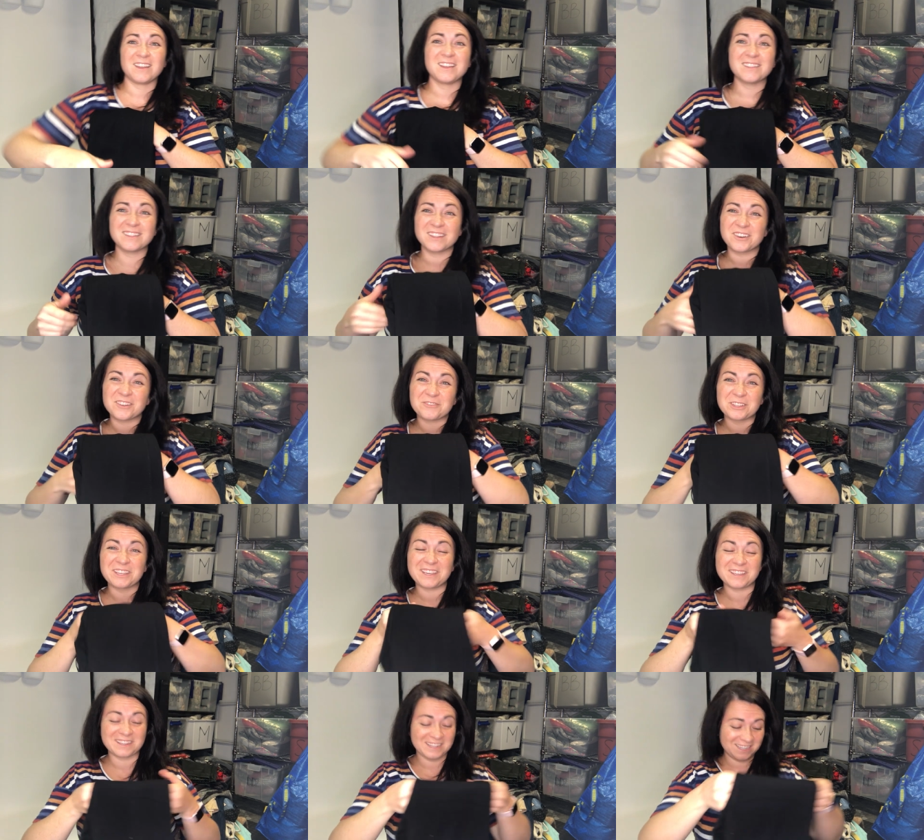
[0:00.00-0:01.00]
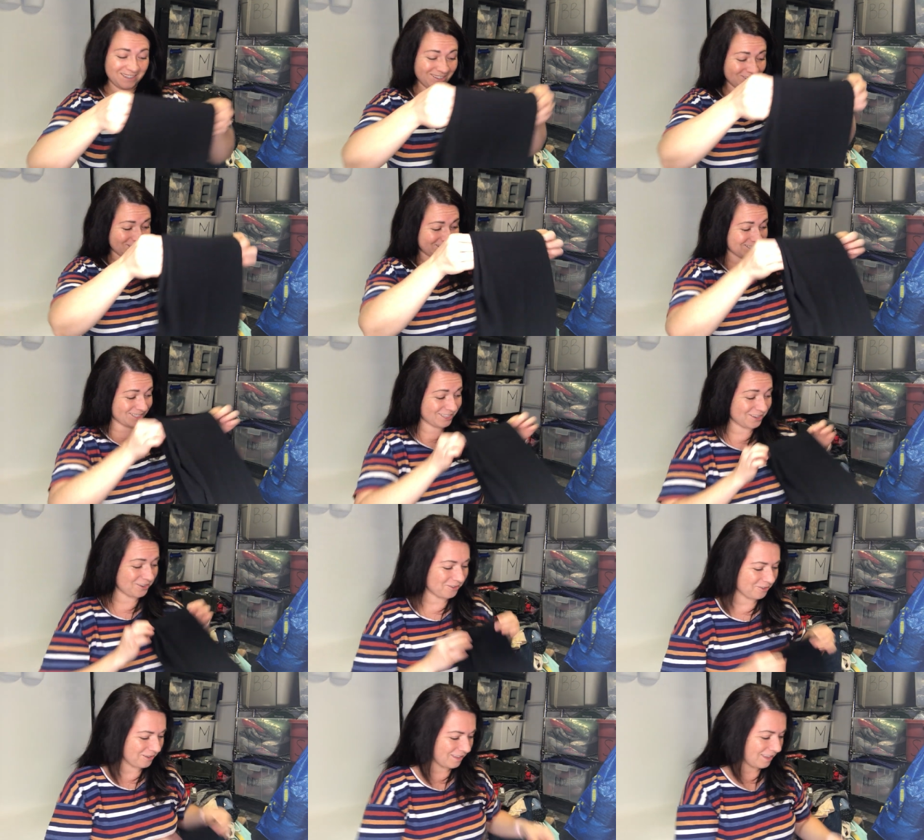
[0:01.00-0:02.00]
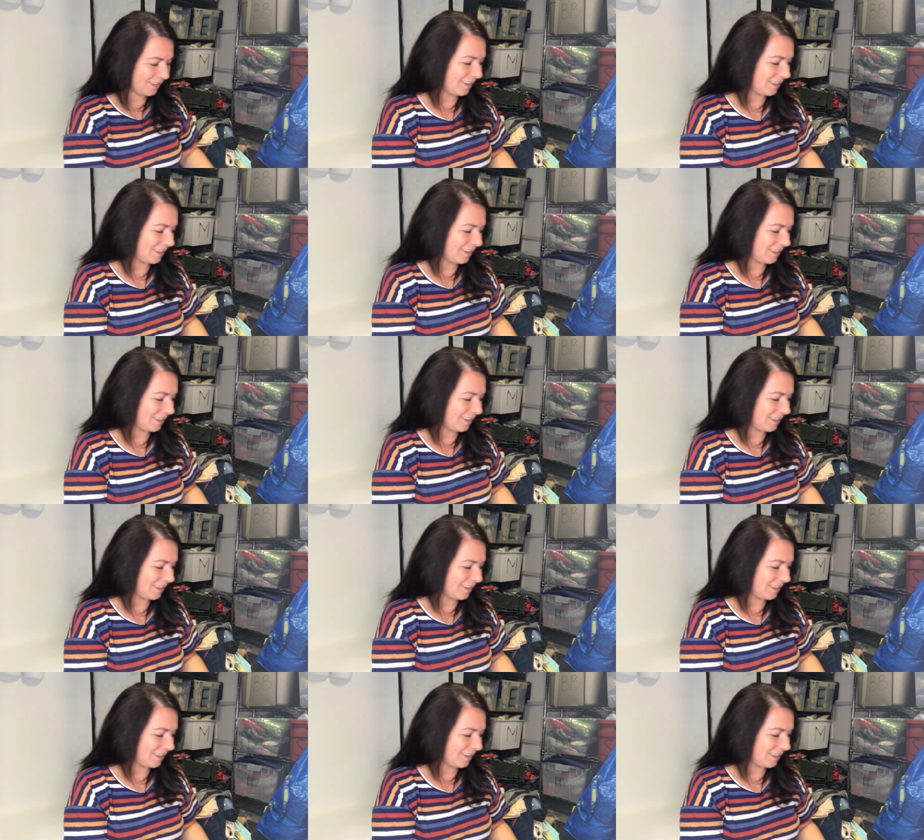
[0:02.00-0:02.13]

and they're in really good condition. So